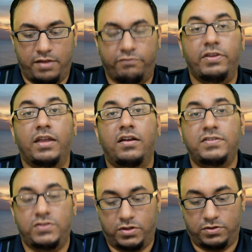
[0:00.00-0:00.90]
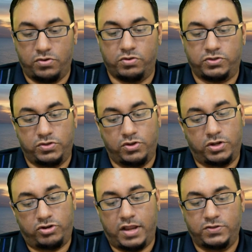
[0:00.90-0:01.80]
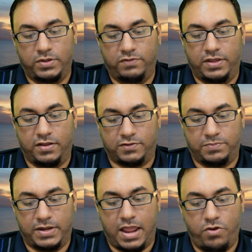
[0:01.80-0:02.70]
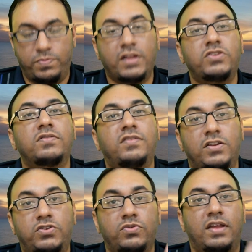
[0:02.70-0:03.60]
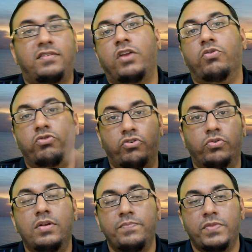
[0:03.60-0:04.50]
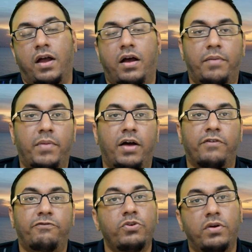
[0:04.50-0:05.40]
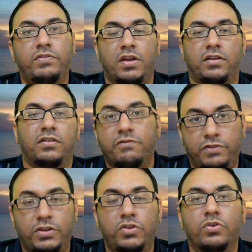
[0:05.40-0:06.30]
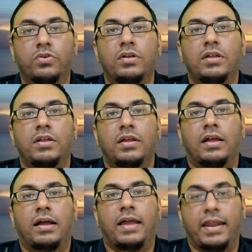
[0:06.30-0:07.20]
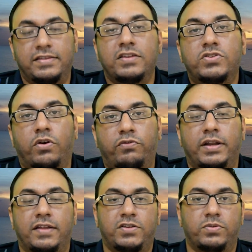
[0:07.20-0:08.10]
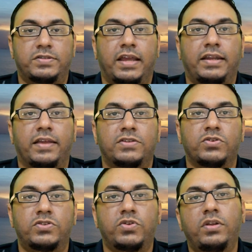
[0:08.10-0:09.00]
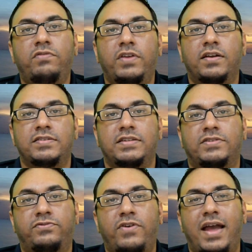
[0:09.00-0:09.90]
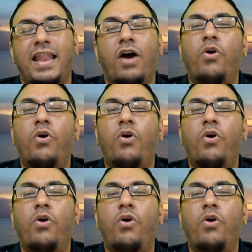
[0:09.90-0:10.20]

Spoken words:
Vegas, you could try Sony Vegas, but I hope that you stay tuned as I go through a few of the other video editing software that's outside there. So Sony Vegas is fine.